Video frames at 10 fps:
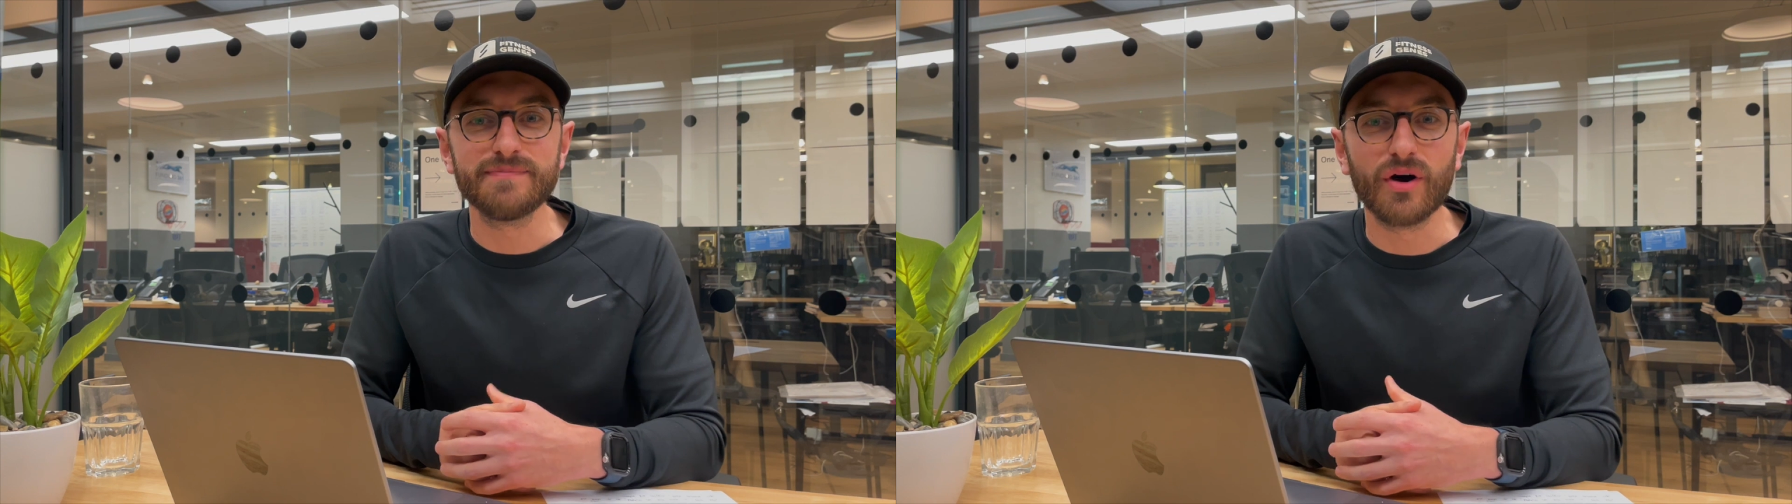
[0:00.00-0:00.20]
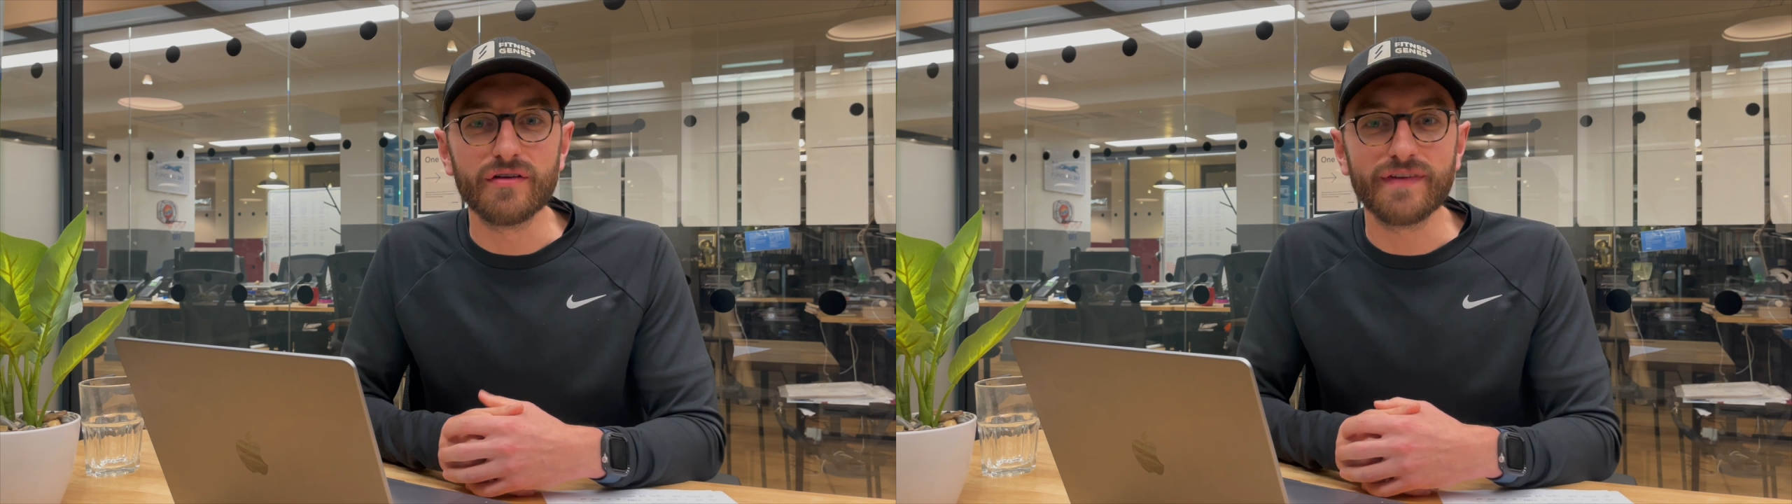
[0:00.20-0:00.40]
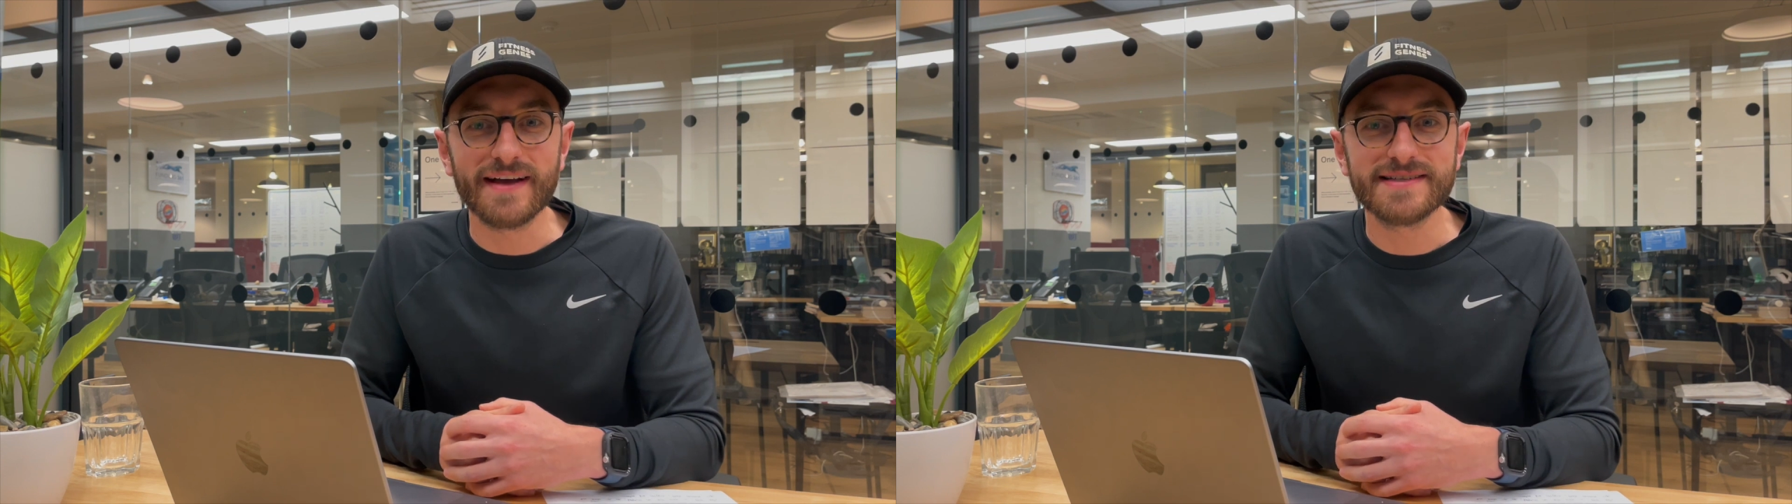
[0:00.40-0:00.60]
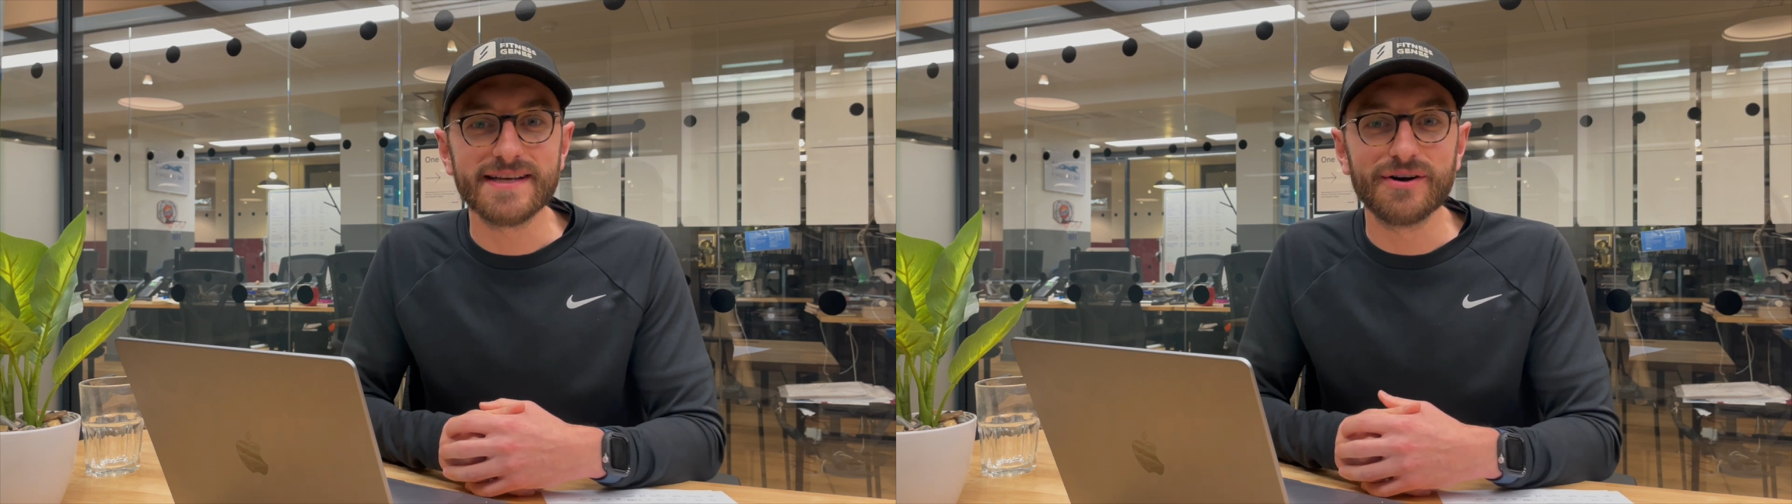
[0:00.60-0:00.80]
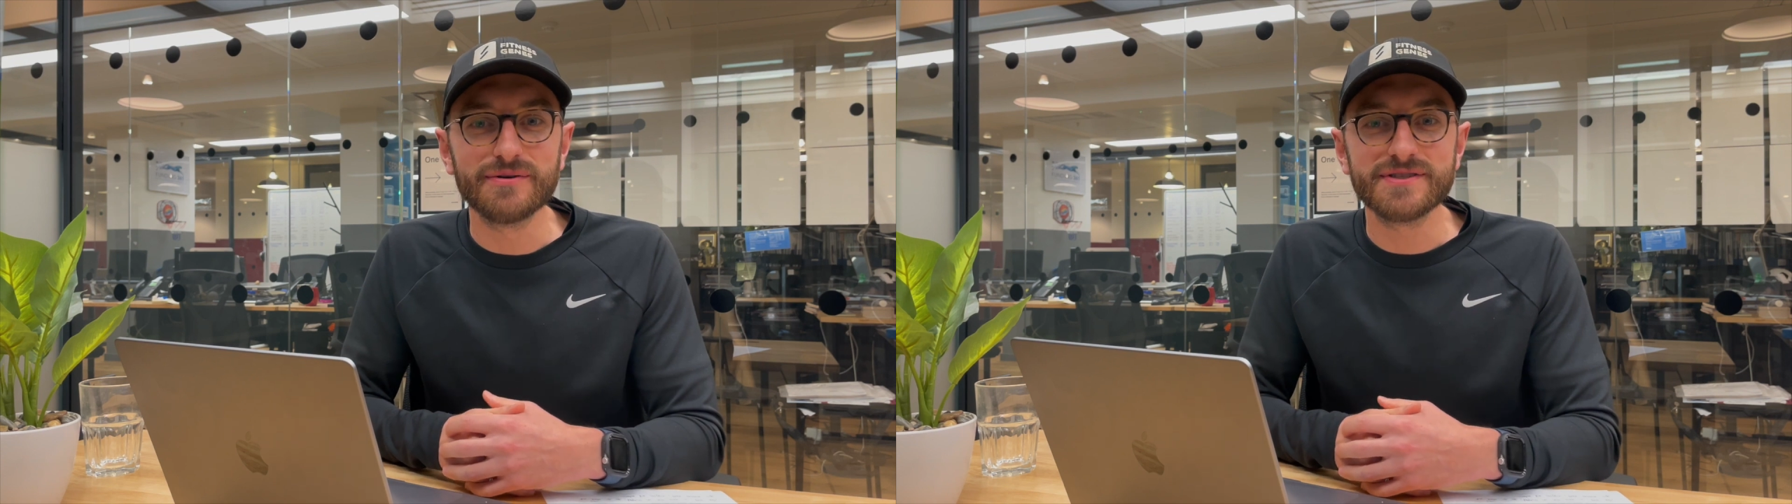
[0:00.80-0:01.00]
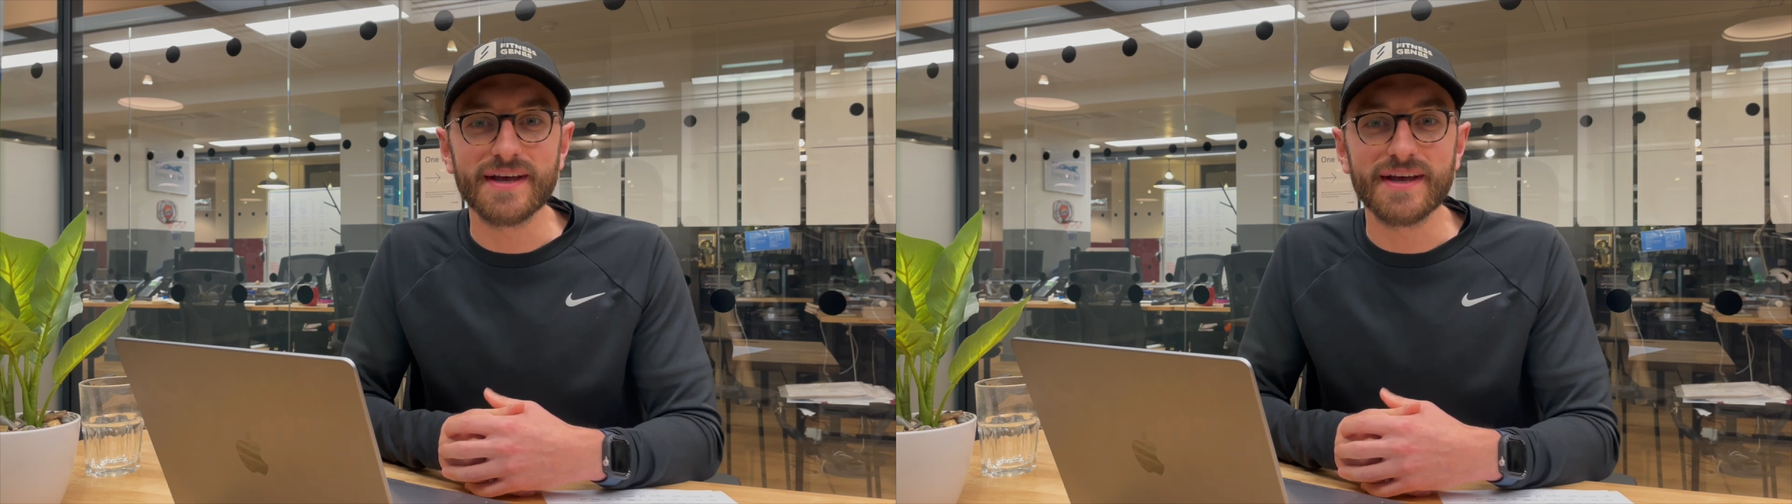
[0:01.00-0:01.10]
by fat cells,